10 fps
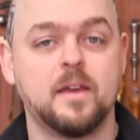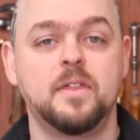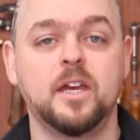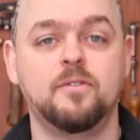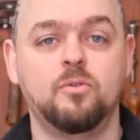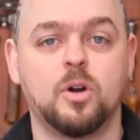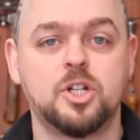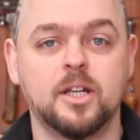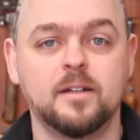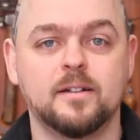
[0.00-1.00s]
Thank you for
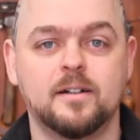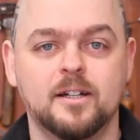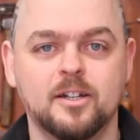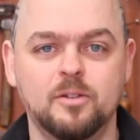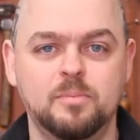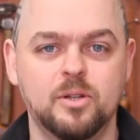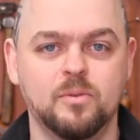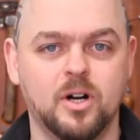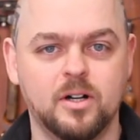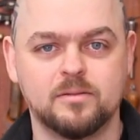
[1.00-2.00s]
watching. I hope
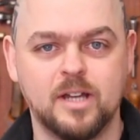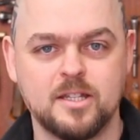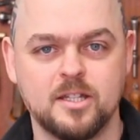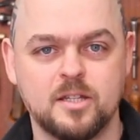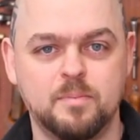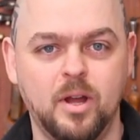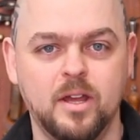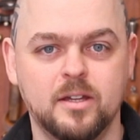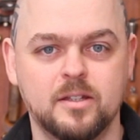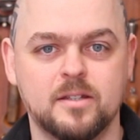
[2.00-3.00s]
you are as
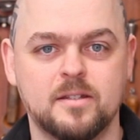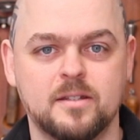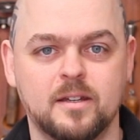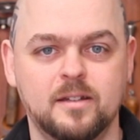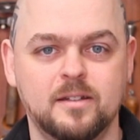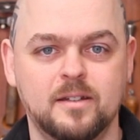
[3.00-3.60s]
inspired as uh,